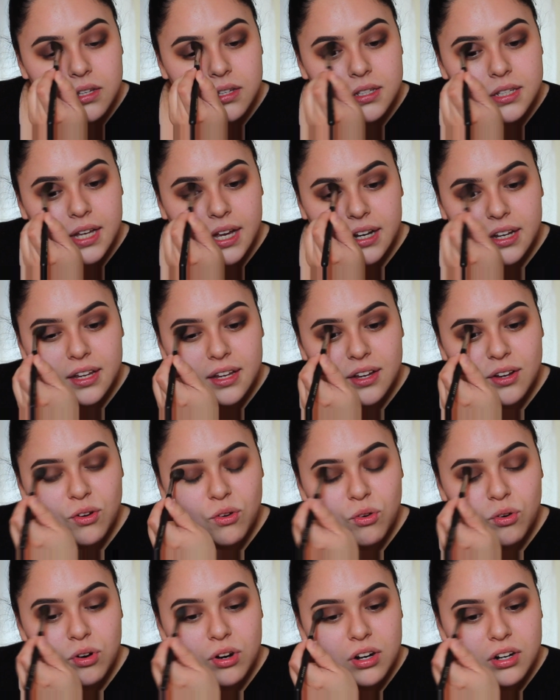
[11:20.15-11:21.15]
Sari
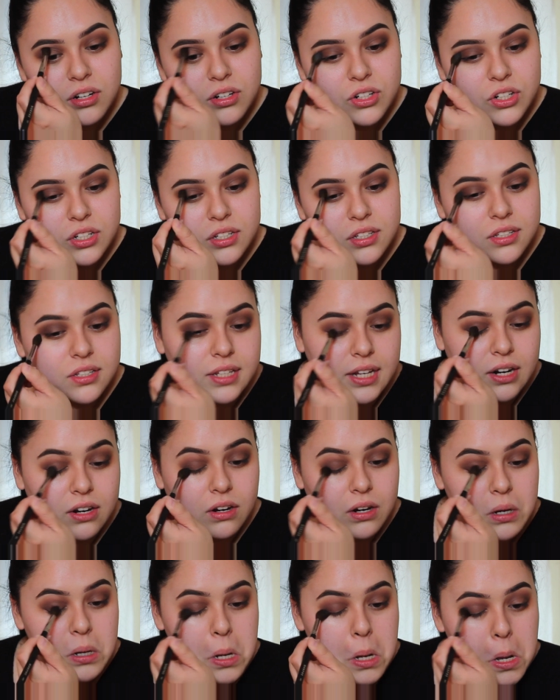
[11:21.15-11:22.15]
or just
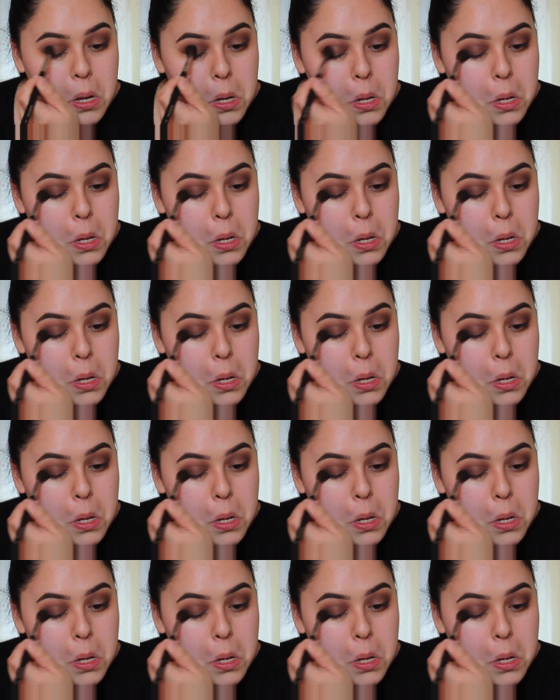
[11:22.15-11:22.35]
Sarah.